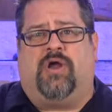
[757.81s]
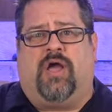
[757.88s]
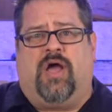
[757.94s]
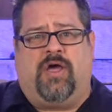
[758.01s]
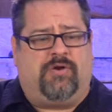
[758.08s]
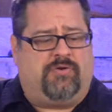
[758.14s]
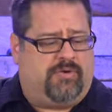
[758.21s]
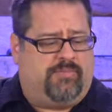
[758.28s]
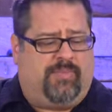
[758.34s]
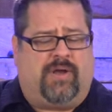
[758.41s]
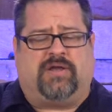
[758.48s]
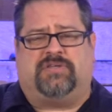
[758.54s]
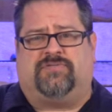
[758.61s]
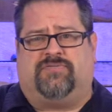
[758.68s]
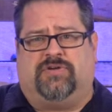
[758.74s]

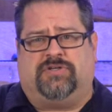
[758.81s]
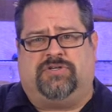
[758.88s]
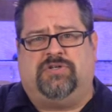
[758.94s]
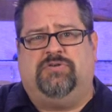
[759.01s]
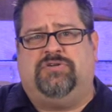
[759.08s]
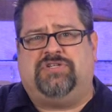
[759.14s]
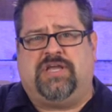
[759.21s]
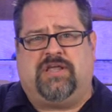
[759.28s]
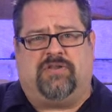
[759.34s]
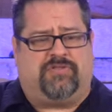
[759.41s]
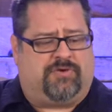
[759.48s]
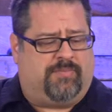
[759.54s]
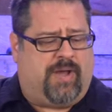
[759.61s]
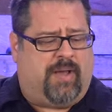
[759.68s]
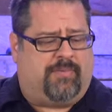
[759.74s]
$100 for a 2-channel
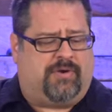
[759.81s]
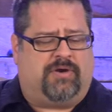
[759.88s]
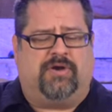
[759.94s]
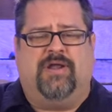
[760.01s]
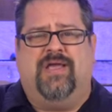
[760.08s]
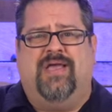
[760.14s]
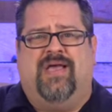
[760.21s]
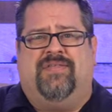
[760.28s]
thermometer